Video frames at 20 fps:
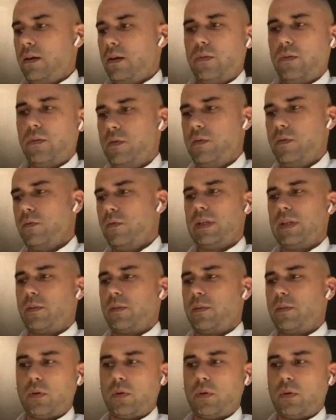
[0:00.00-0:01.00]
reviewing their
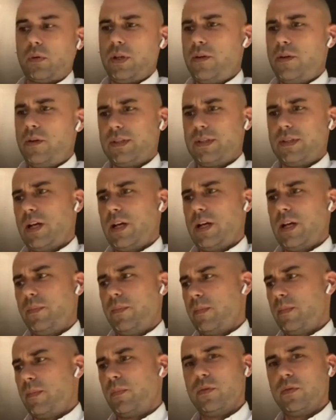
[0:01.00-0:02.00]
portfolios and help
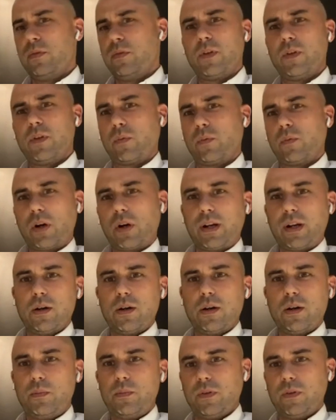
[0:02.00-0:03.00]
them improve their work and
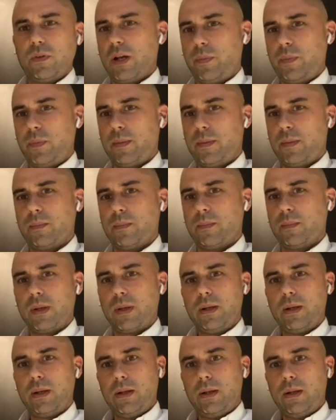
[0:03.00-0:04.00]
hopefully help them
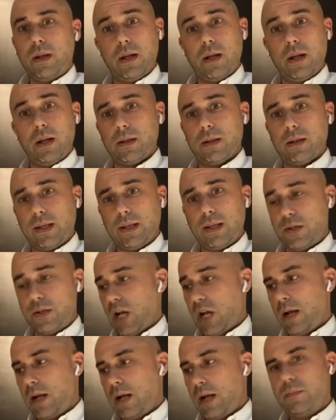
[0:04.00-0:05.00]
get a
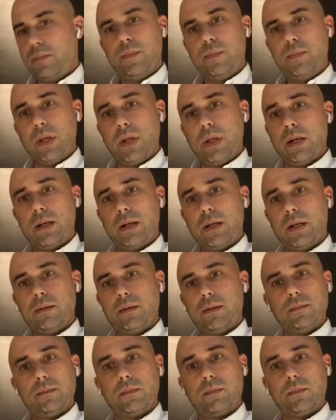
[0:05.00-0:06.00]
job in a
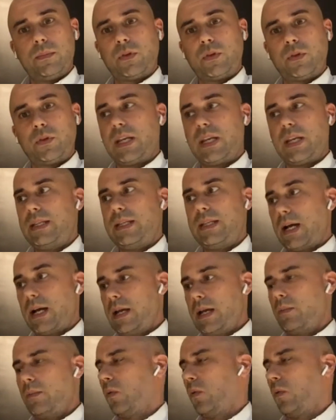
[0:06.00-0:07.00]
tricky
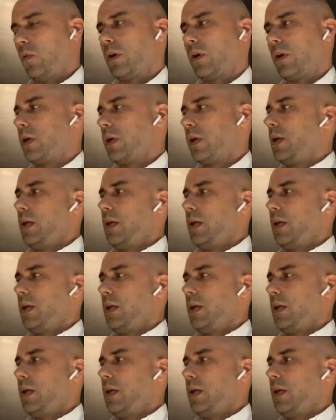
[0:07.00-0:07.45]
time or,